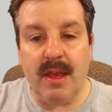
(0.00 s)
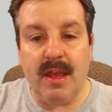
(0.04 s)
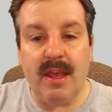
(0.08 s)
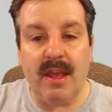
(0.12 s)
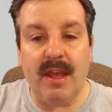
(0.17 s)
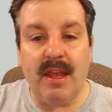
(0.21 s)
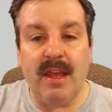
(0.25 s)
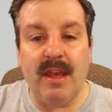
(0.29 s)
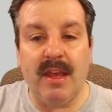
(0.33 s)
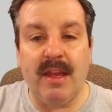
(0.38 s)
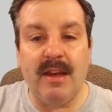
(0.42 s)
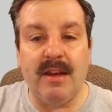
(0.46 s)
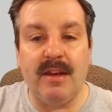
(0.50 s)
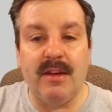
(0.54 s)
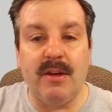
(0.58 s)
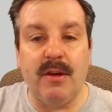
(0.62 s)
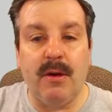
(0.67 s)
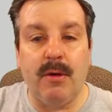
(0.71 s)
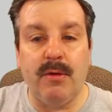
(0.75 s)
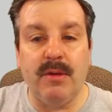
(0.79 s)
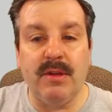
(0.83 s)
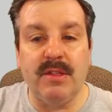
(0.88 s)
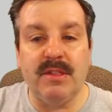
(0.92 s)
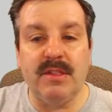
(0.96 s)
And
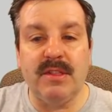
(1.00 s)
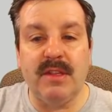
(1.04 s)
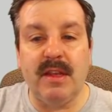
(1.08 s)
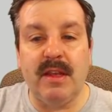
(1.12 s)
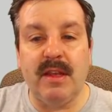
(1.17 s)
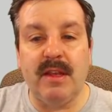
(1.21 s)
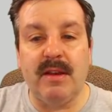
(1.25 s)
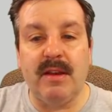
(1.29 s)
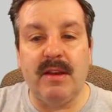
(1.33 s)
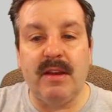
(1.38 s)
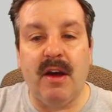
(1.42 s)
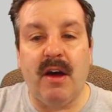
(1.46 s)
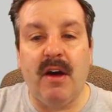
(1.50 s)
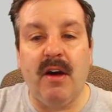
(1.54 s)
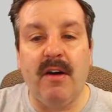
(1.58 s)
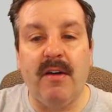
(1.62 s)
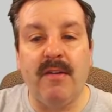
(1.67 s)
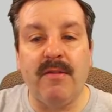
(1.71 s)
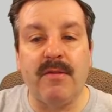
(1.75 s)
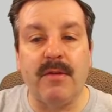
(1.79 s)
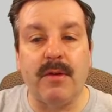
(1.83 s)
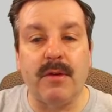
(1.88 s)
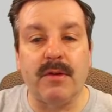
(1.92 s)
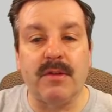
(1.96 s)
notice it
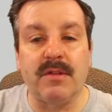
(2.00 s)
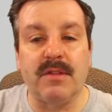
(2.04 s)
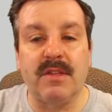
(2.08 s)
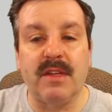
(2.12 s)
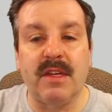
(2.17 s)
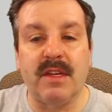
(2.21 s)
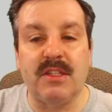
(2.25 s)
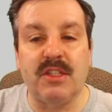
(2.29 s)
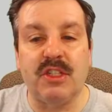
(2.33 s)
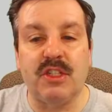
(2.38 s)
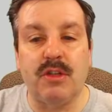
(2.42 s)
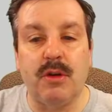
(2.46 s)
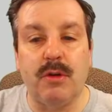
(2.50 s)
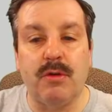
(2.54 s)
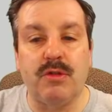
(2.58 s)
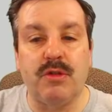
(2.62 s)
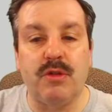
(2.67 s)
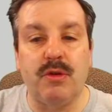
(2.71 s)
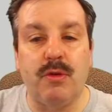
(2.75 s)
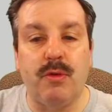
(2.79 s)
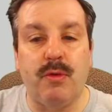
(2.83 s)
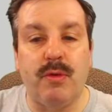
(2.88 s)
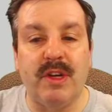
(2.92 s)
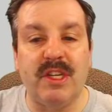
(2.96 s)
hovers and shows
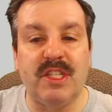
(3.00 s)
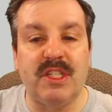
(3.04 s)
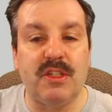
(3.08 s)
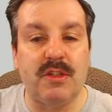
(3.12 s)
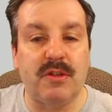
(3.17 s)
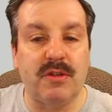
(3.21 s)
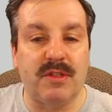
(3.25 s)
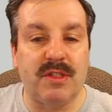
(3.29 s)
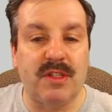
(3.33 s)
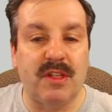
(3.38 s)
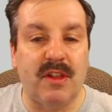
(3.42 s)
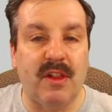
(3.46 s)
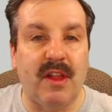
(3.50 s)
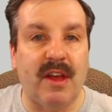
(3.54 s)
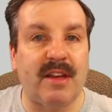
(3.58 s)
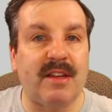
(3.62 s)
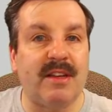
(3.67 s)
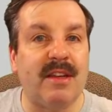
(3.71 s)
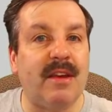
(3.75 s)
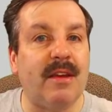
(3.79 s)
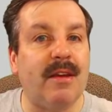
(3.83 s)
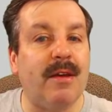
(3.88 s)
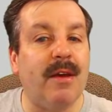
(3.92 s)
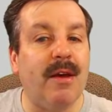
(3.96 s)
you which you're
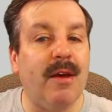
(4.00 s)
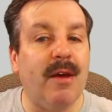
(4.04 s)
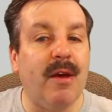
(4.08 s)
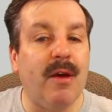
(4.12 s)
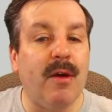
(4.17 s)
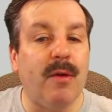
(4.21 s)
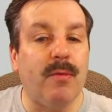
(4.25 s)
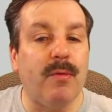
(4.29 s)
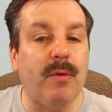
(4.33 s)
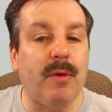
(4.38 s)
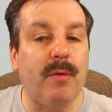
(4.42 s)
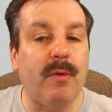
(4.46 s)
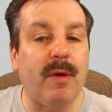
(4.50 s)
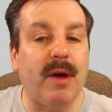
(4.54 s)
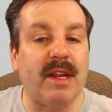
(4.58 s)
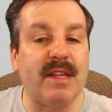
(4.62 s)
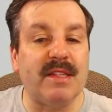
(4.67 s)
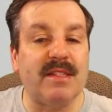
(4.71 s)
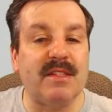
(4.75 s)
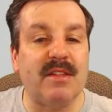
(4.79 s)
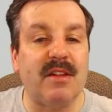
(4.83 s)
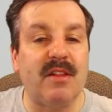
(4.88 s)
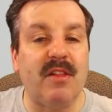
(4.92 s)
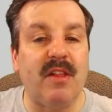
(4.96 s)
selecting. We want to
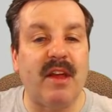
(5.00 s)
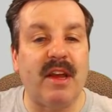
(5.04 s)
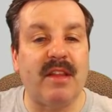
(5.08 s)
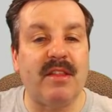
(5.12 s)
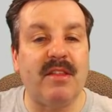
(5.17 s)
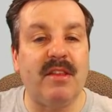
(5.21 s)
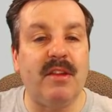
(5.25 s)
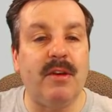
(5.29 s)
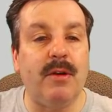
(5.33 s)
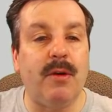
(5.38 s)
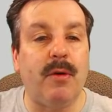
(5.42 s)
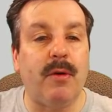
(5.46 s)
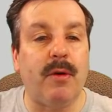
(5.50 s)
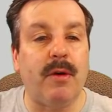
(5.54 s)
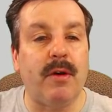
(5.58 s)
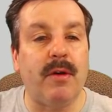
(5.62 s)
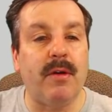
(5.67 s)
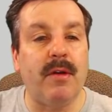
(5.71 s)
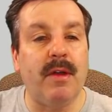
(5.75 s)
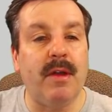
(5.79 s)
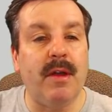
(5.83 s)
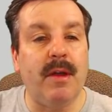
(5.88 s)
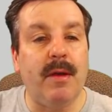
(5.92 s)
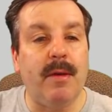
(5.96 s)
select the
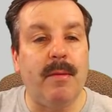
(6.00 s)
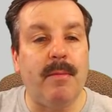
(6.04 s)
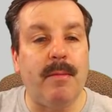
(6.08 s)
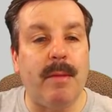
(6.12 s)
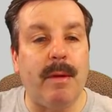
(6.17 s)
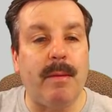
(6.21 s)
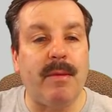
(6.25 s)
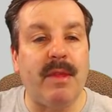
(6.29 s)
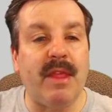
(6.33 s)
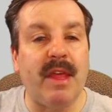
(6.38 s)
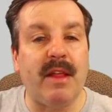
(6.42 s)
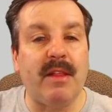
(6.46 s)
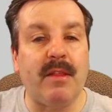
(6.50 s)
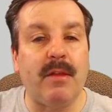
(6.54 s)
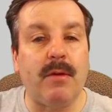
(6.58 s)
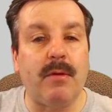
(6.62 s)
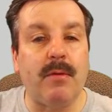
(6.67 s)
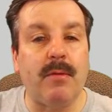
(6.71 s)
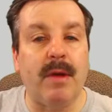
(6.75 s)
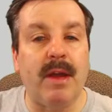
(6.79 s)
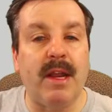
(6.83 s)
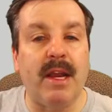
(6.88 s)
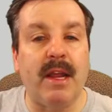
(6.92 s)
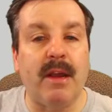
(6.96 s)
door. Remember that little
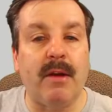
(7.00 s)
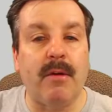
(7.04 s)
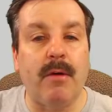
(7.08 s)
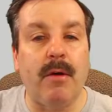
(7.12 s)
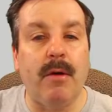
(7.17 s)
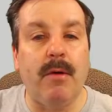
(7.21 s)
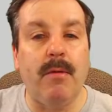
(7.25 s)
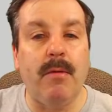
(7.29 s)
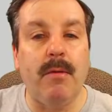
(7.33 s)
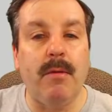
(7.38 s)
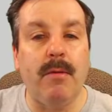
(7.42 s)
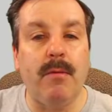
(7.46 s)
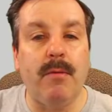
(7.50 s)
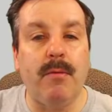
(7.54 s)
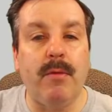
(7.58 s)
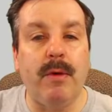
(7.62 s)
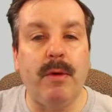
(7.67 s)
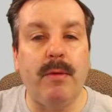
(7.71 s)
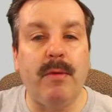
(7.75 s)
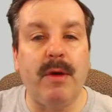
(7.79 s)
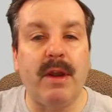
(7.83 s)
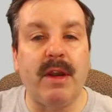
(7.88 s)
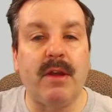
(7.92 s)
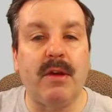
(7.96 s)
red arrow? We
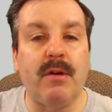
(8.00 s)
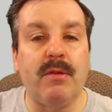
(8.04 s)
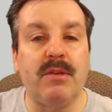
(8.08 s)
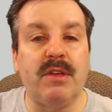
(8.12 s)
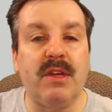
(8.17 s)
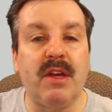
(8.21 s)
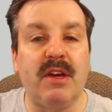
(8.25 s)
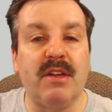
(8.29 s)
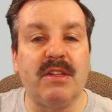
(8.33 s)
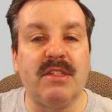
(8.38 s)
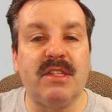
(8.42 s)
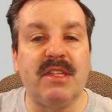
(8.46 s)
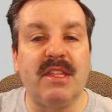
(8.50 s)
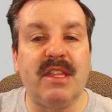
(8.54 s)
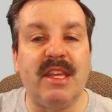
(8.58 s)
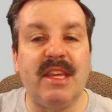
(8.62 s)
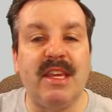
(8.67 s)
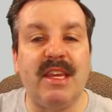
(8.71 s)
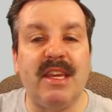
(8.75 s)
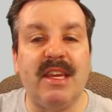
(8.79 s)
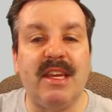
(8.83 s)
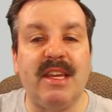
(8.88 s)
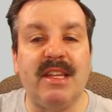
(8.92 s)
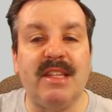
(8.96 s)
want to go touch
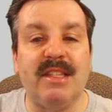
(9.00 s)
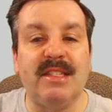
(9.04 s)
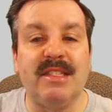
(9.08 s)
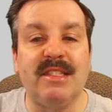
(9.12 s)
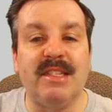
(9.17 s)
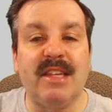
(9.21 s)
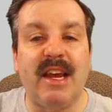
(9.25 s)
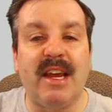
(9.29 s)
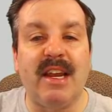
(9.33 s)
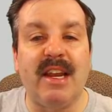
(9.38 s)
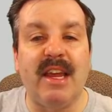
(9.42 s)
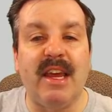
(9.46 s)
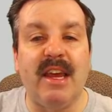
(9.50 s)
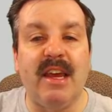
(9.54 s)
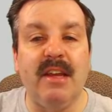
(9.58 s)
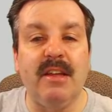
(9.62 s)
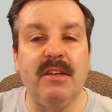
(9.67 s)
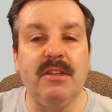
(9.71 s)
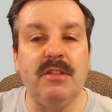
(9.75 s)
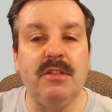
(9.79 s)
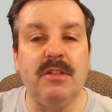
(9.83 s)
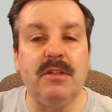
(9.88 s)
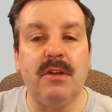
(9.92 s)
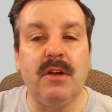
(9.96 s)
the inside
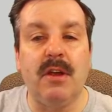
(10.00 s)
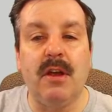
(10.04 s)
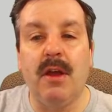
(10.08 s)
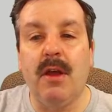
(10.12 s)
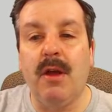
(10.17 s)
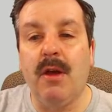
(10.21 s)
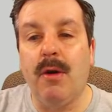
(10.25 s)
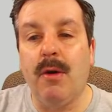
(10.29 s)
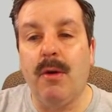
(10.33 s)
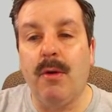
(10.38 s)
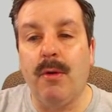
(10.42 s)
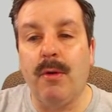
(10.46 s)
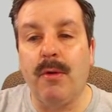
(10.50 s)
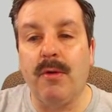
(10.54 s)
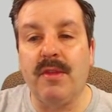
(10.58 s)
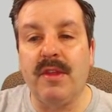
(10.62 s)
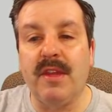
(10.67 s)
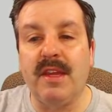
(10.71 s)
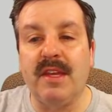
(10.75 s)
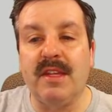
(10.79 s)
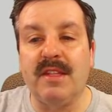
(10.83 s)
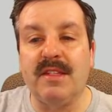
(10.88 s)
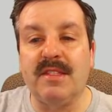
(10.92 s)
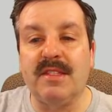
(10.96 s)
edge or
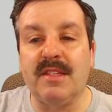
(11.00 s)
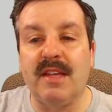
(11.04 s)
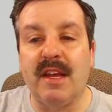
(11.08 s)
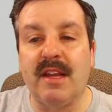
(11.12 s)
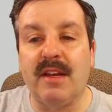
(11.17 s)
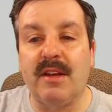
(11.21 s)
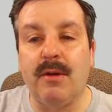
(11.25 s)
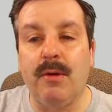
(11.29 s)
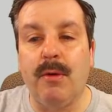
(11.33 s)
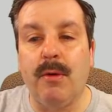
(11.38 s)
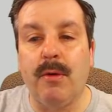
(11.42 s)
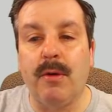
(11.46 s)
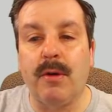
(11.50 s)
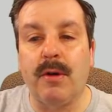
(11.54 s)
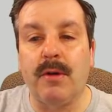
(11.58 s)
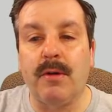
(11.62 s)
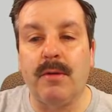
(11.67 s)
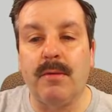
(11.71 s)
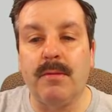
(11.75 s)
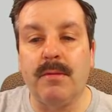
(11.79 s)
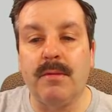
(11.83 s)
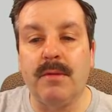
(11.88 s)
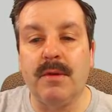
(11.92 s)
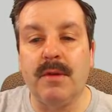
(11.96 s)
the inside
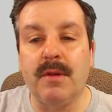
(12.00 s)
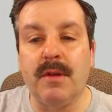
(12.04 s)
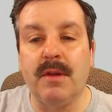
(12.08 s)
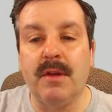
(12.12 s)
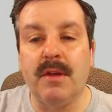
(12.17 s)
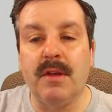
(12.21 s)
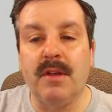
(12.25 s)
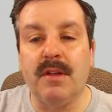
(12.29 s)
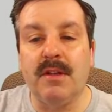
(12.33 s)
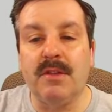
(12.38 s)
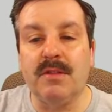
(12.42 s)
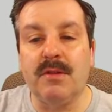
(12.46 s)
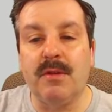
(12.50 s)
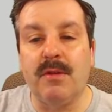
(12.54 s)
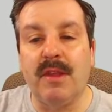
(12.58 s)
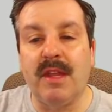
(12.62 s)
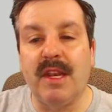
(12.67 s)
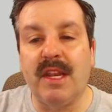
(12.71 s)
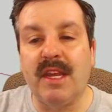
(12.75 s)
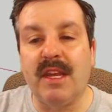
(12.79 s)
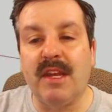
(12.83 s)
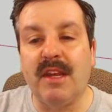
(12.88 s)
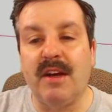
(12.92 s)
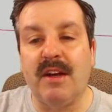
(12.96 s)
corner so that
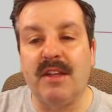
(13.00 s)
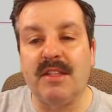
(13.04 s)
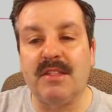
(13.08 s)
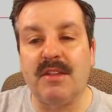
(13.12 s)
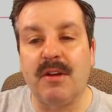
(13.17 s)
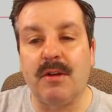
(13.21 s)
it cuts our